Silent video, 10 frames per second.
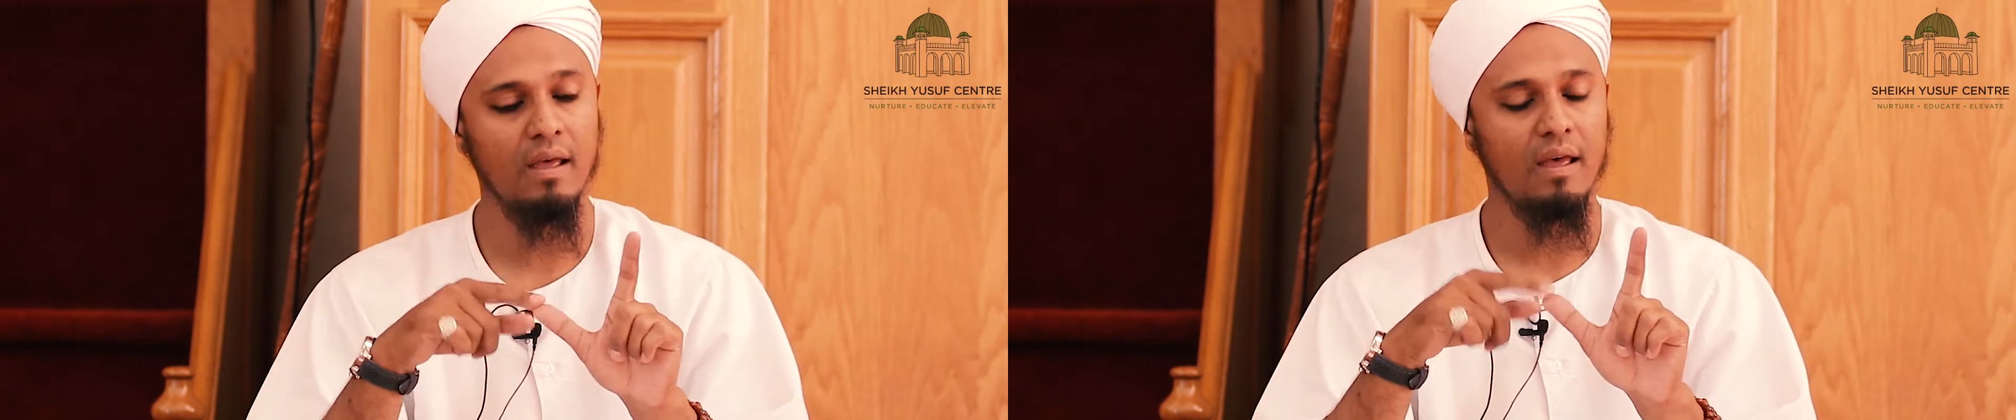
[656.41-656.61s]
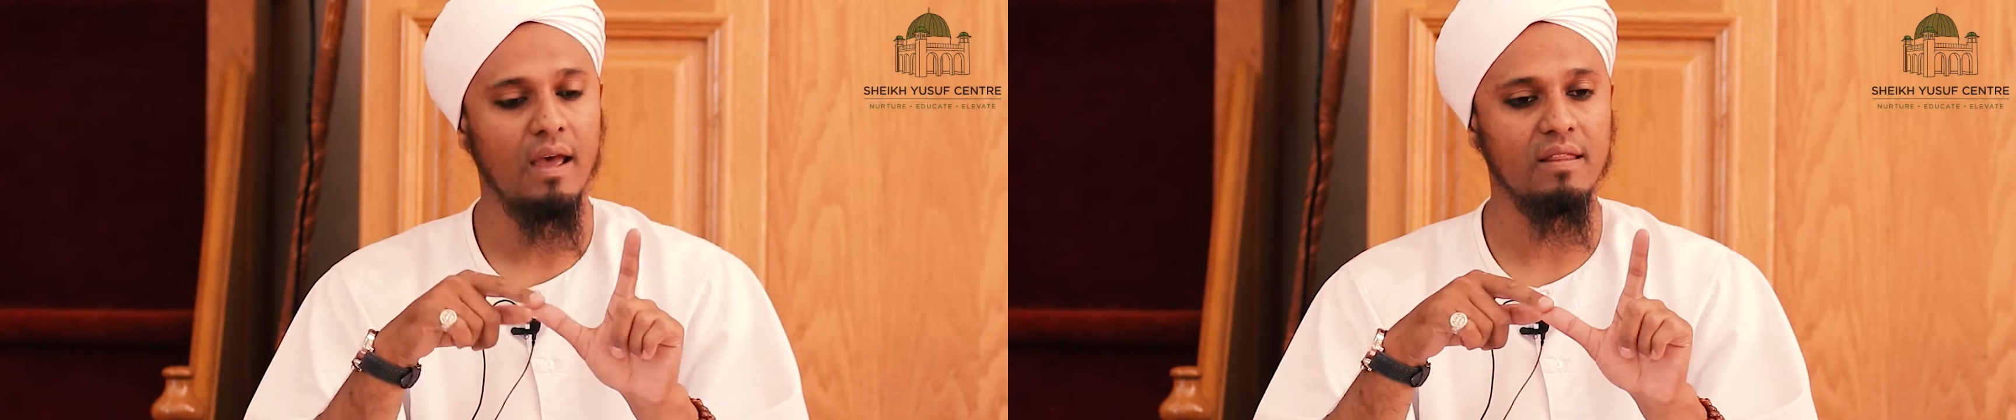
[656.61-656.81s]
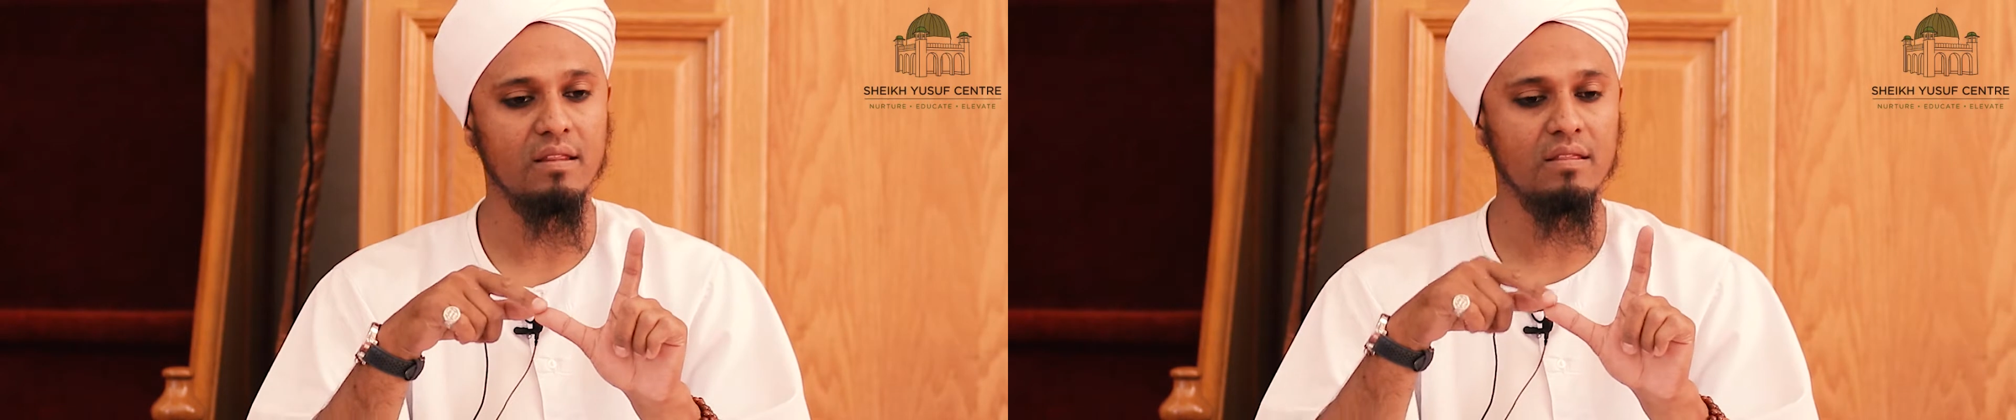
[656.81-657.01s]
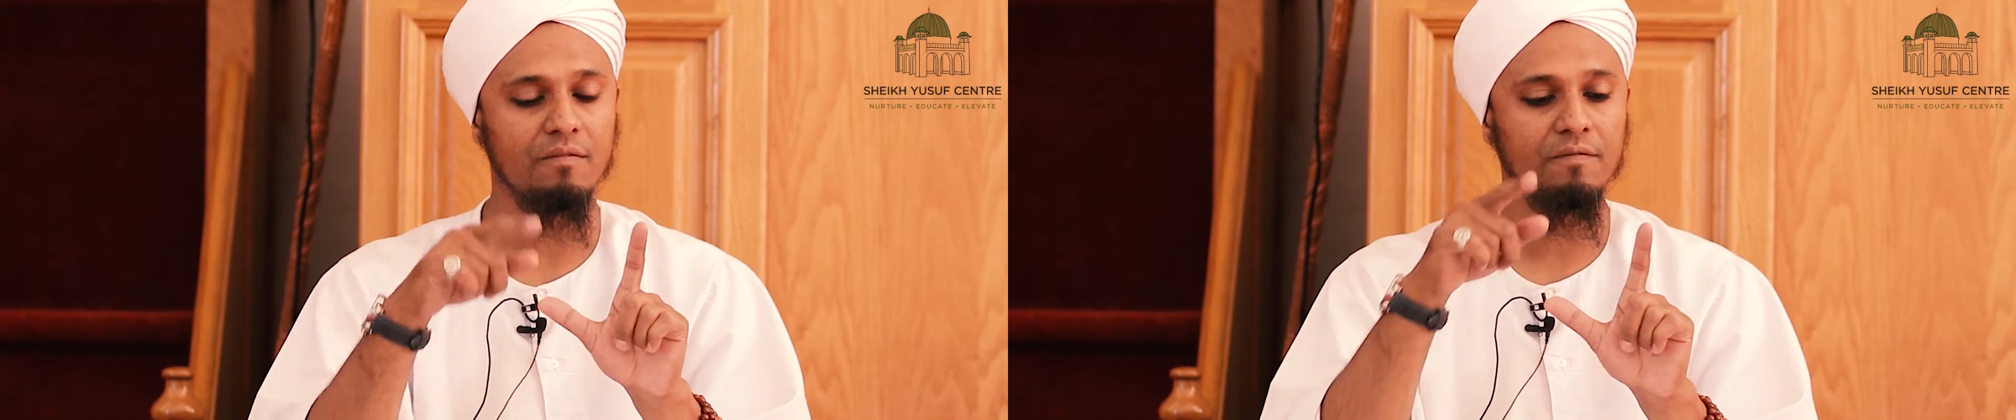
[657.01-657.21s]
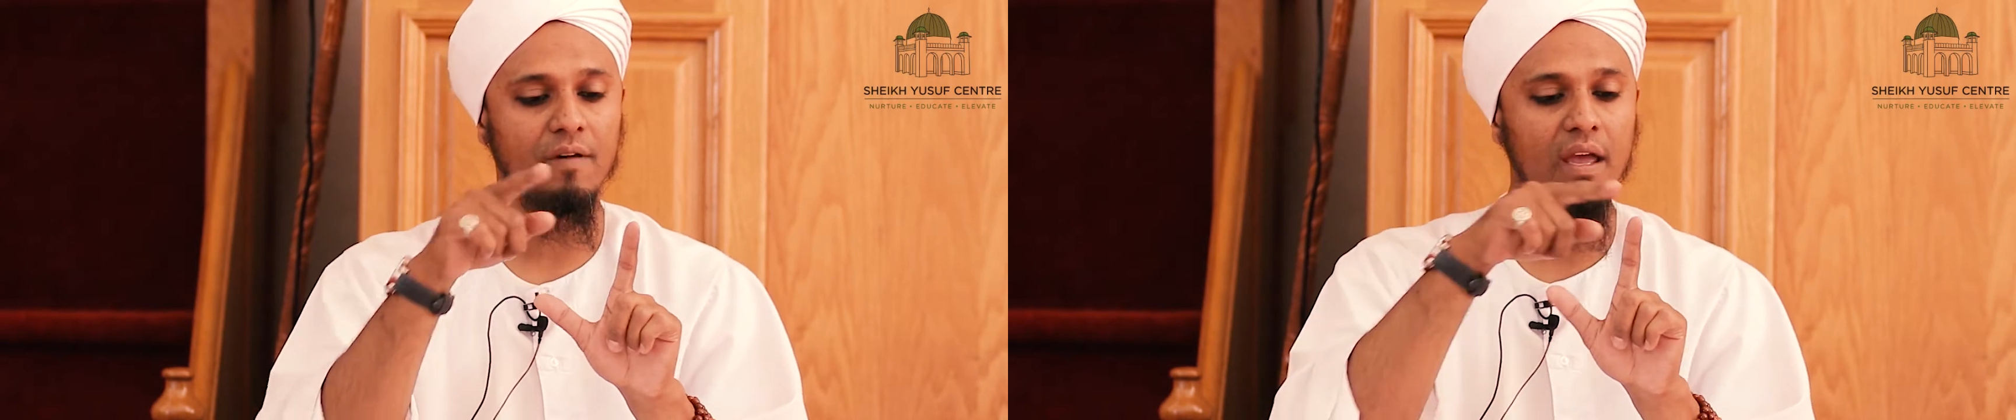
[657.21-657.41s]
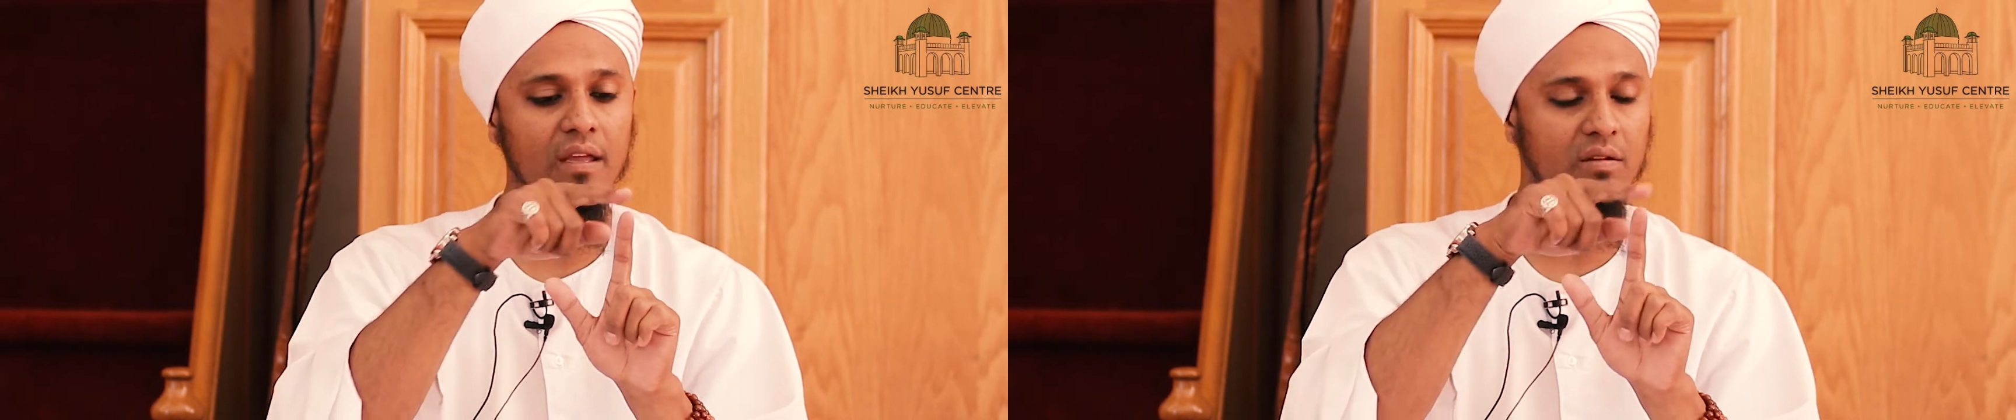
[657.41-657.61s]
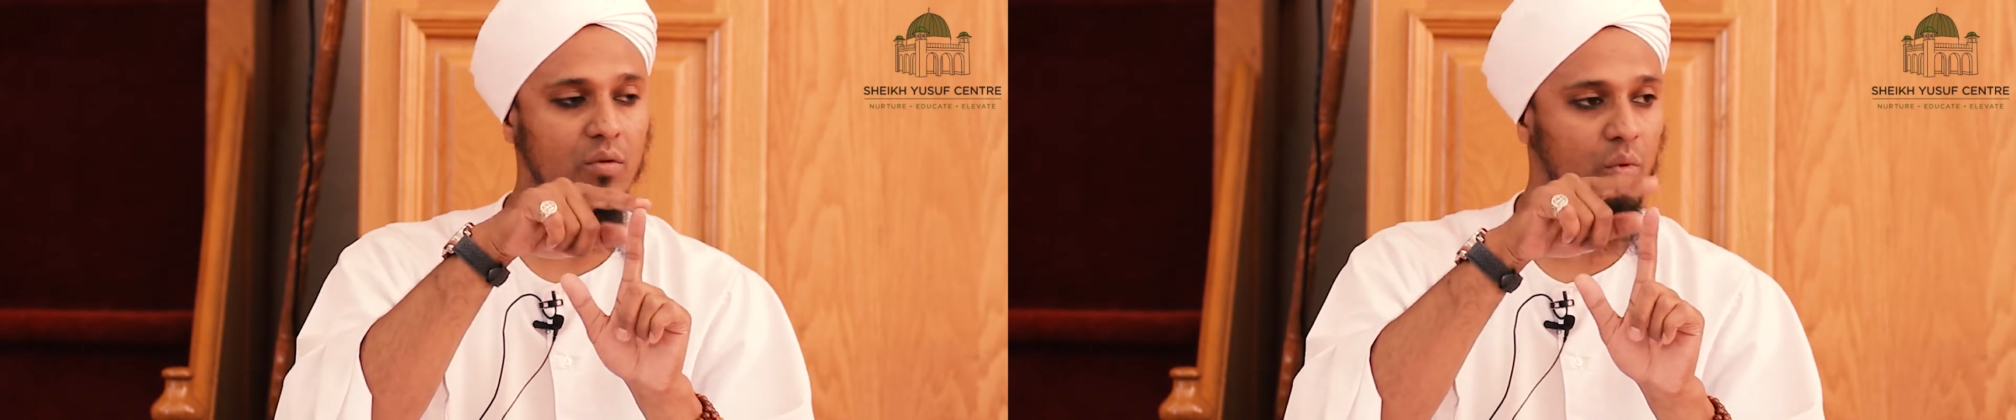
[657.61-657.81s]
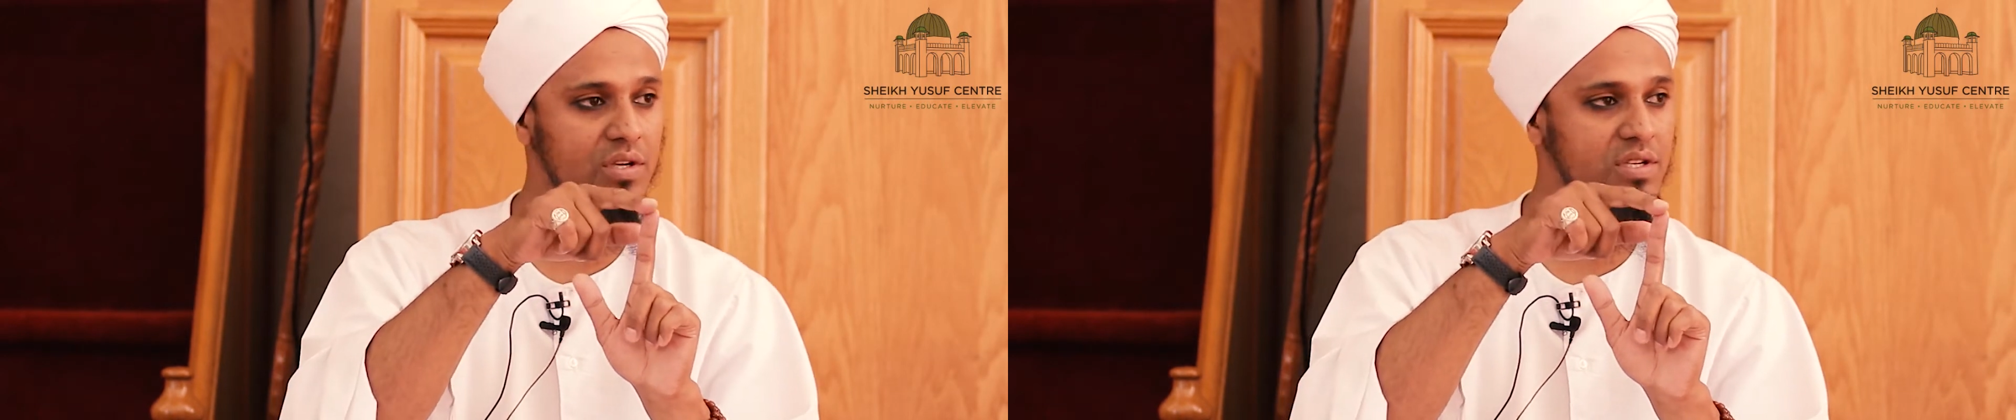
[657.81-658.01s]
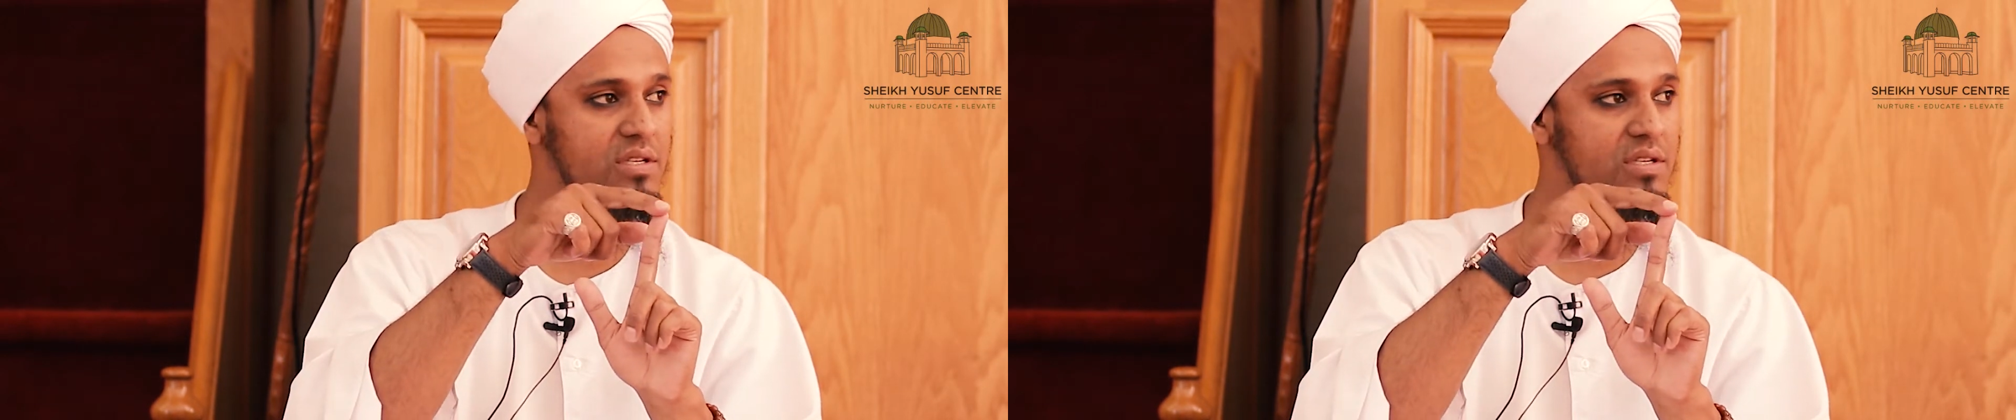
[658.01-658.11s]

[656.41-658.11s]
And then the final wash